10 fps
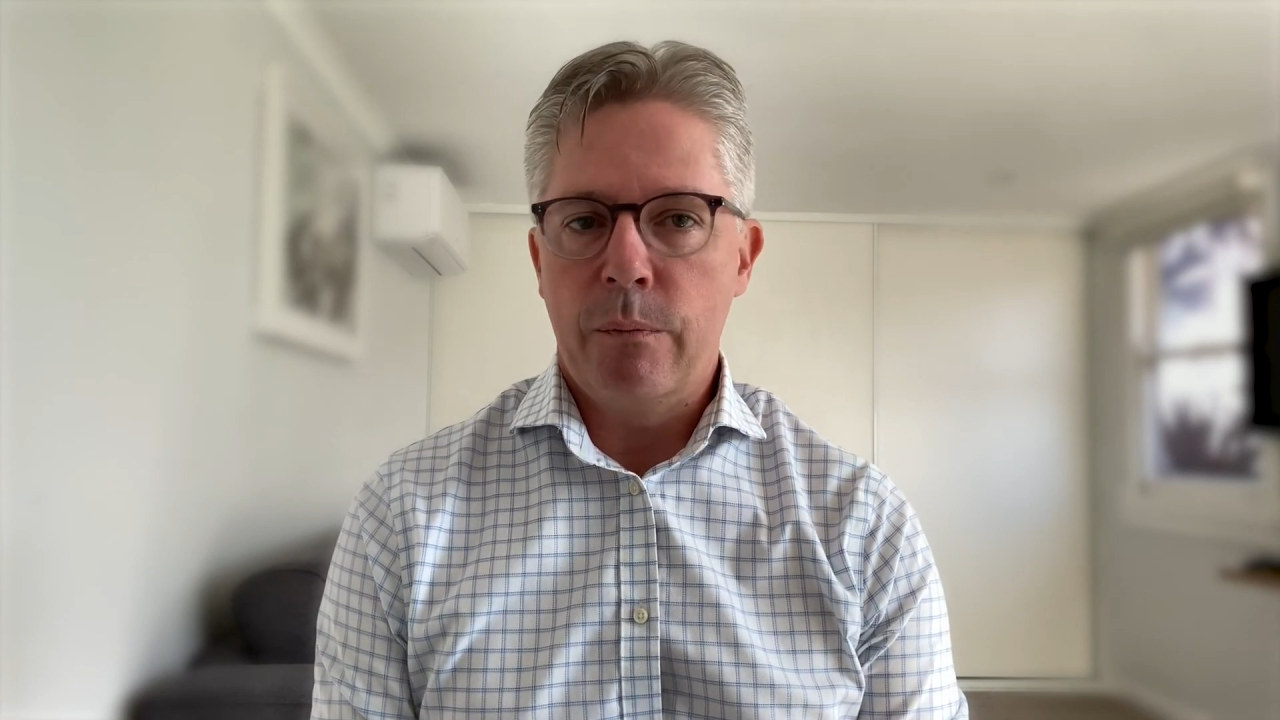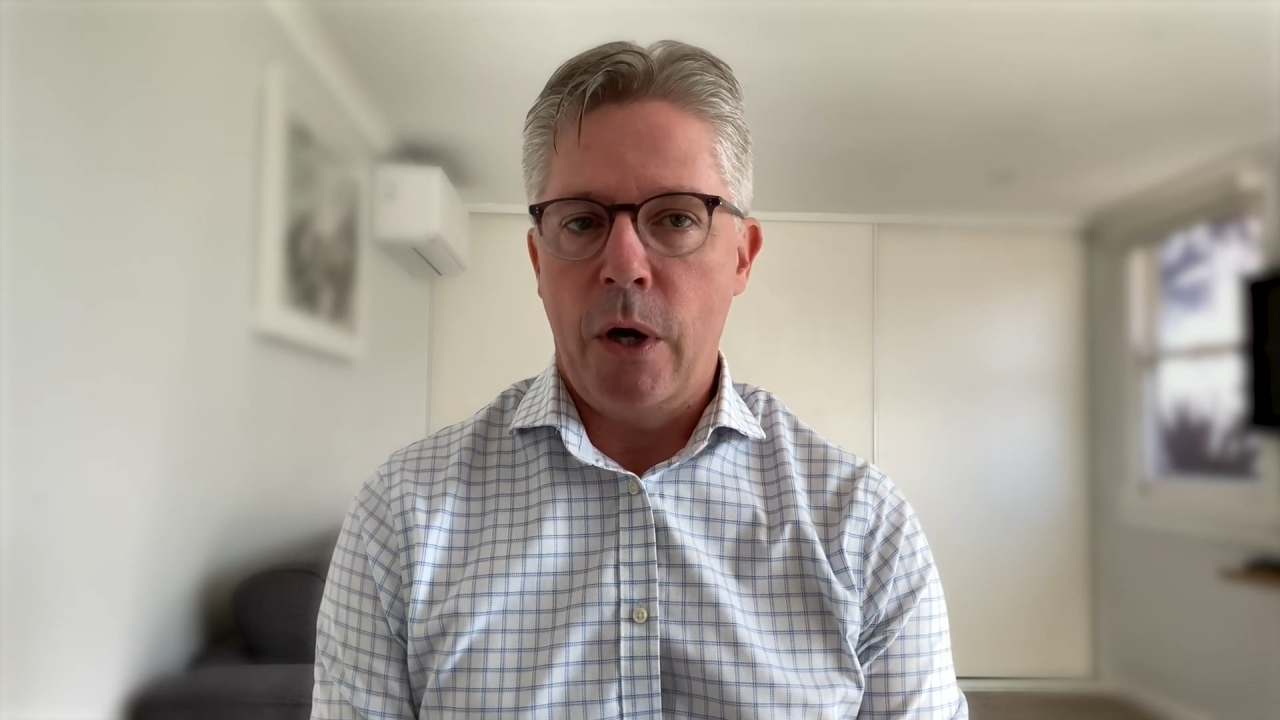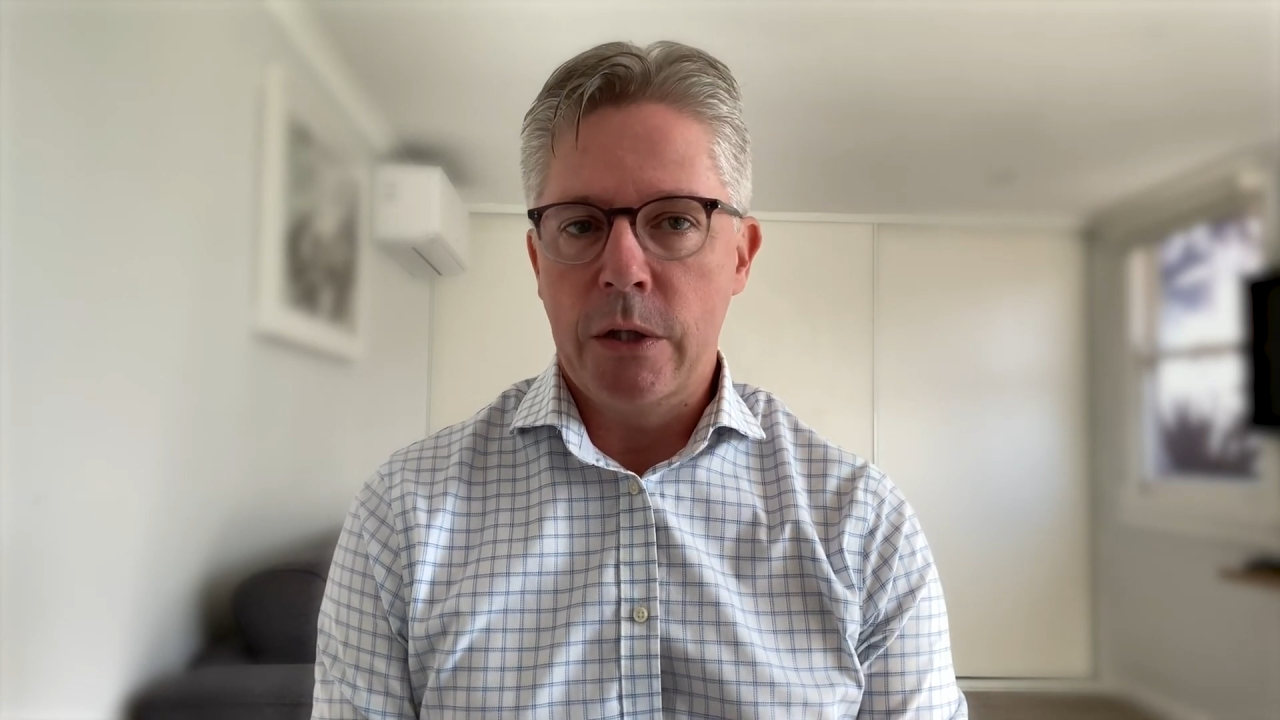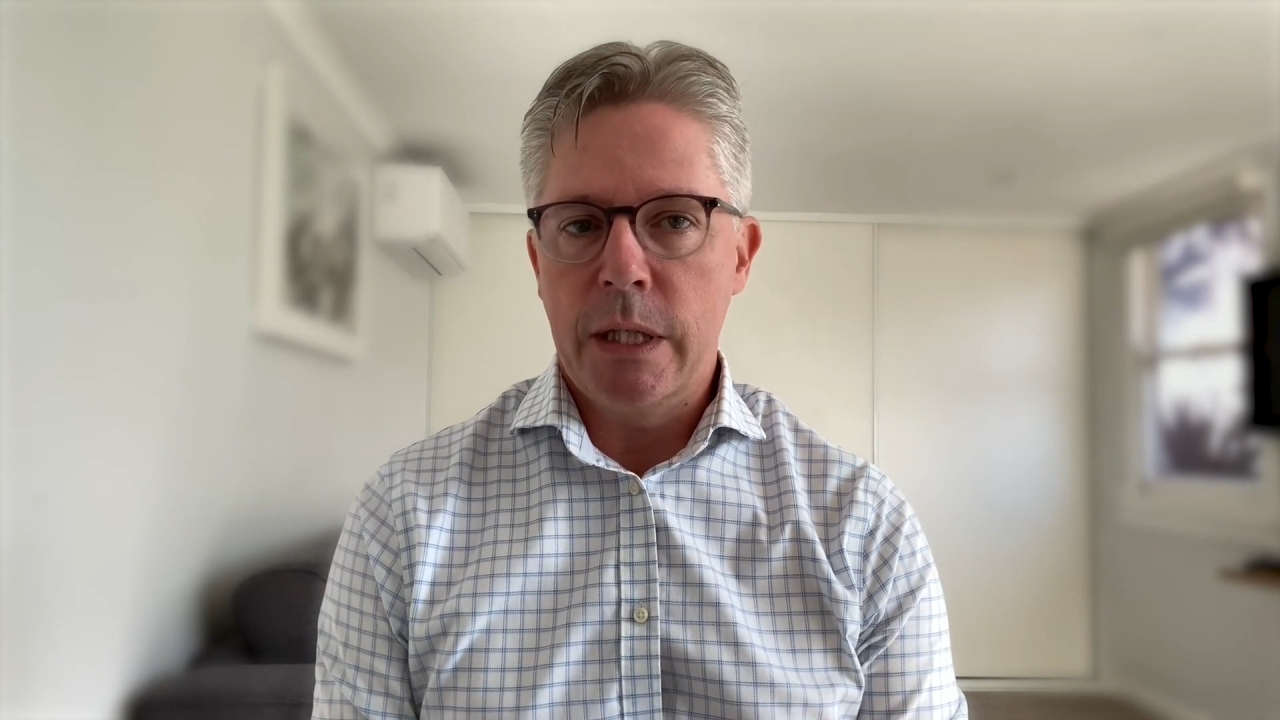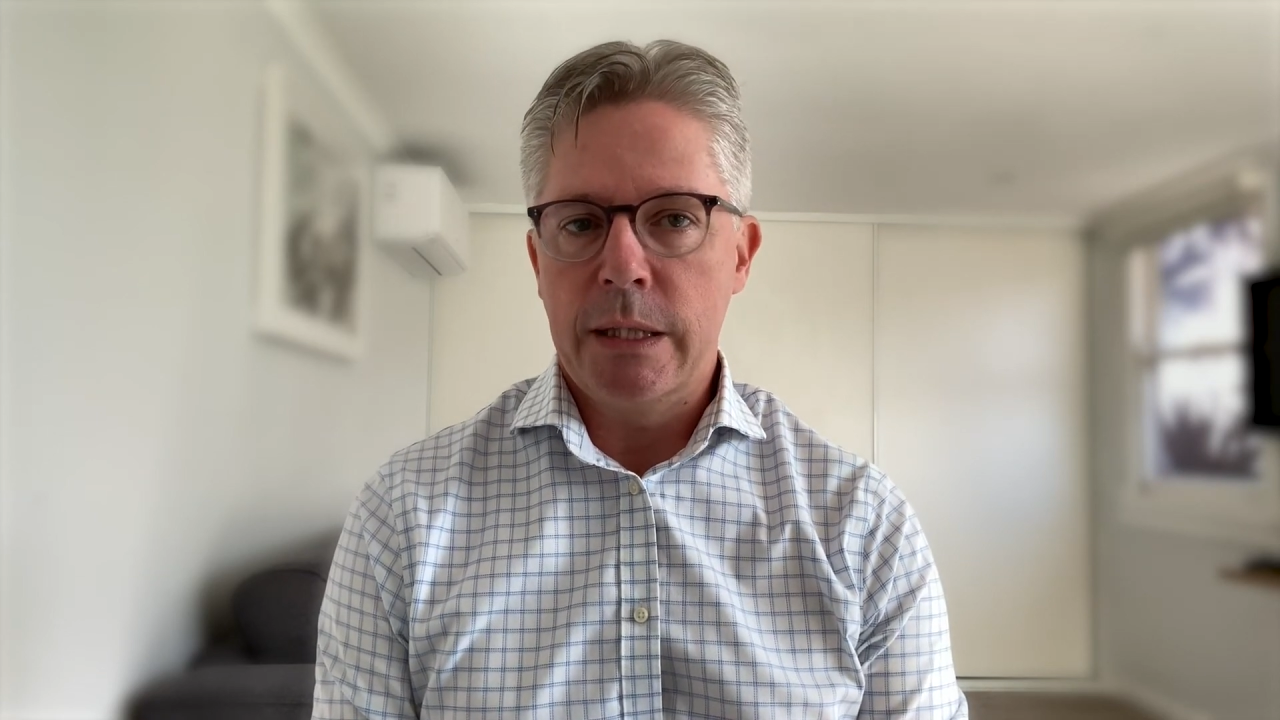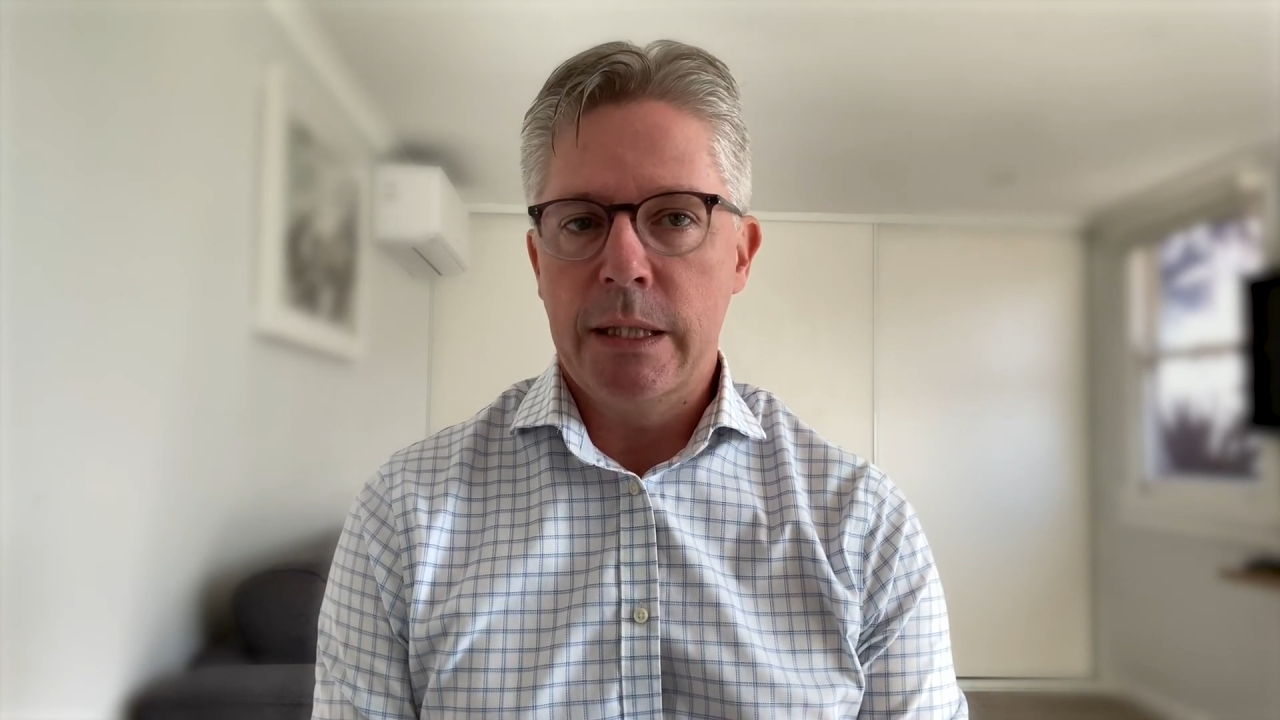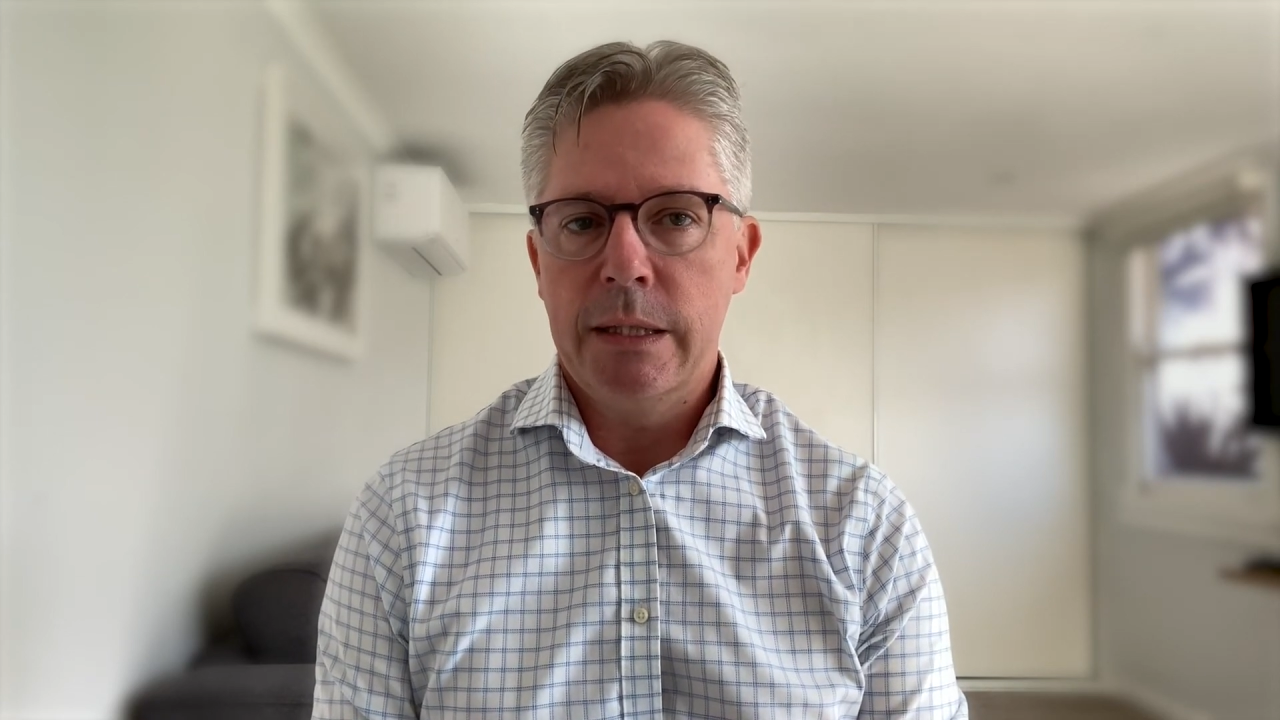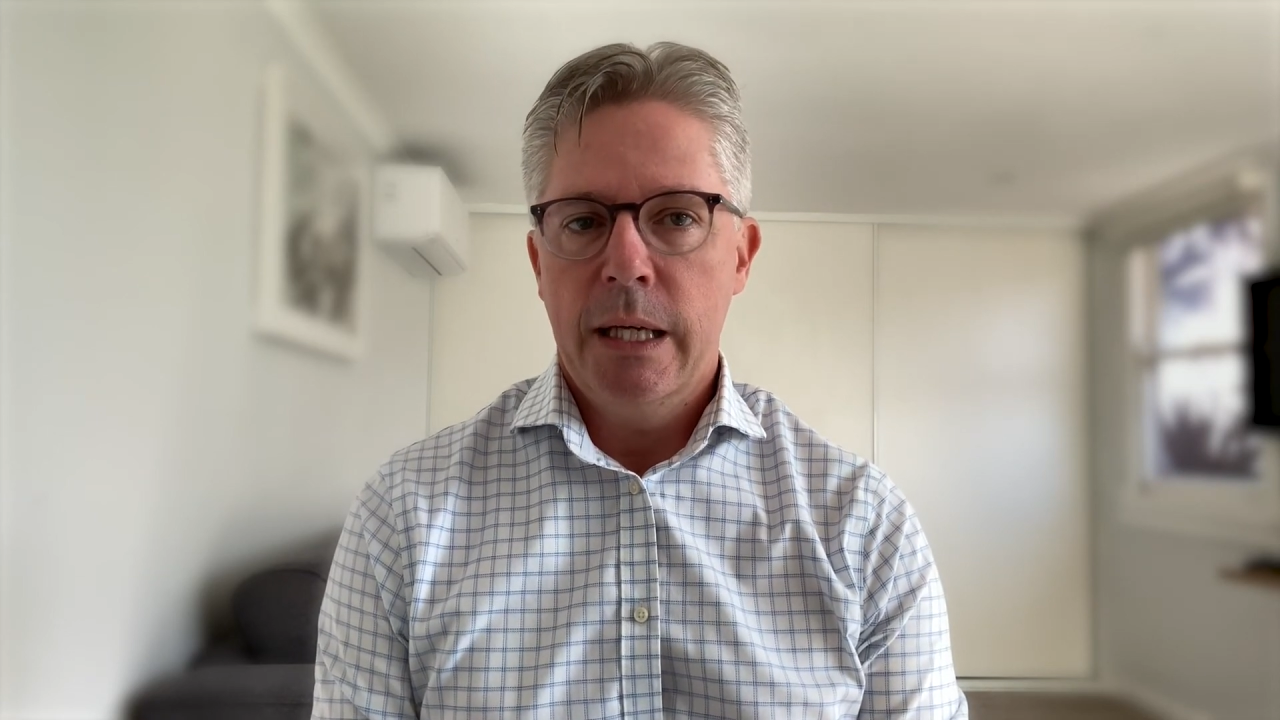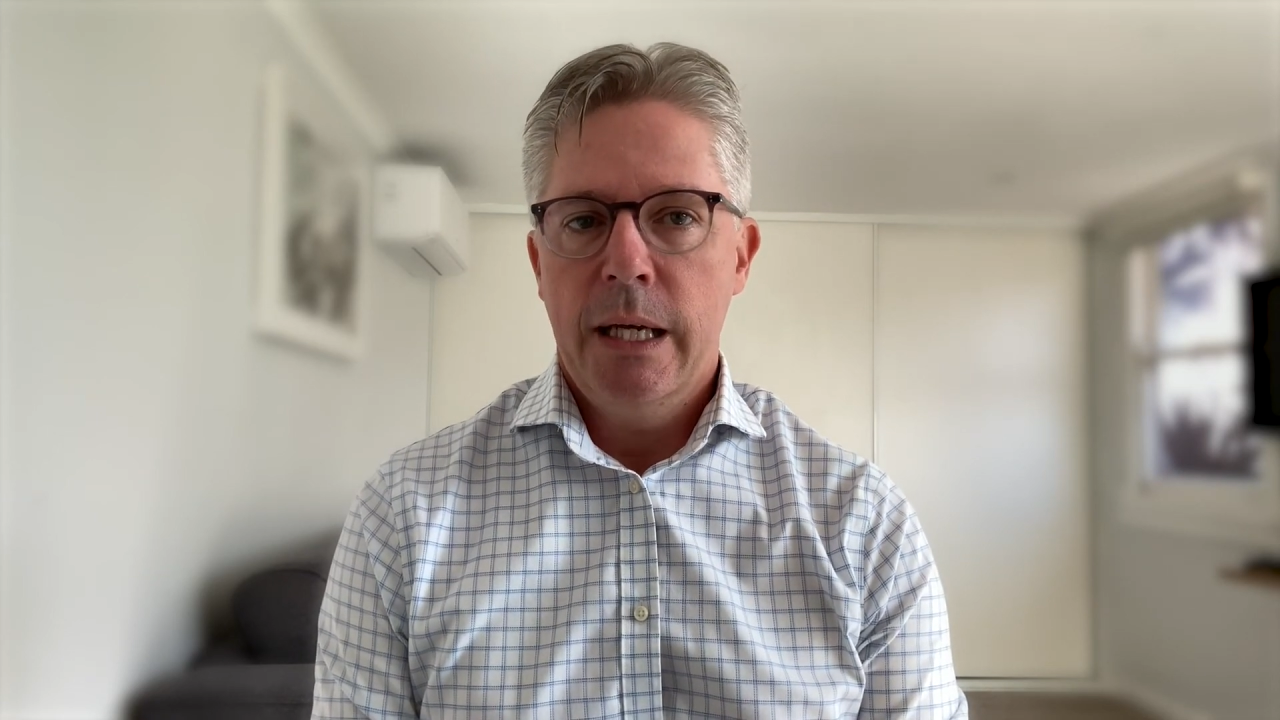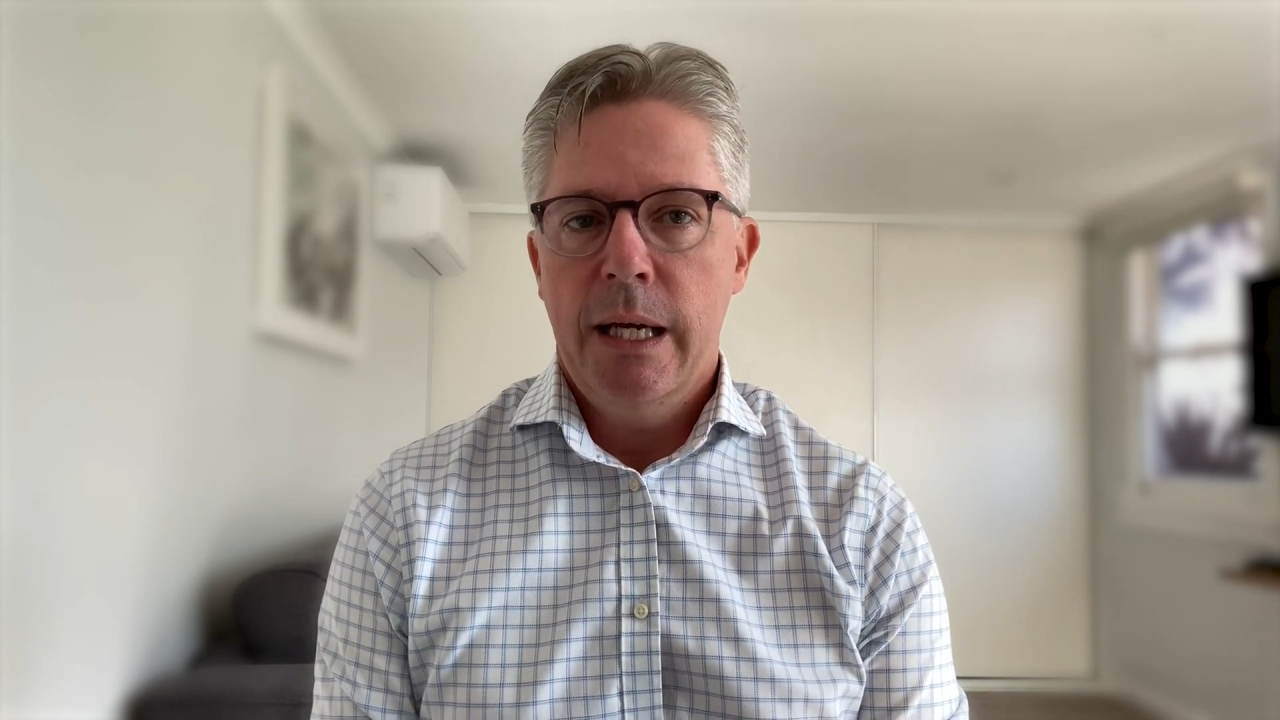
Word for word: processes,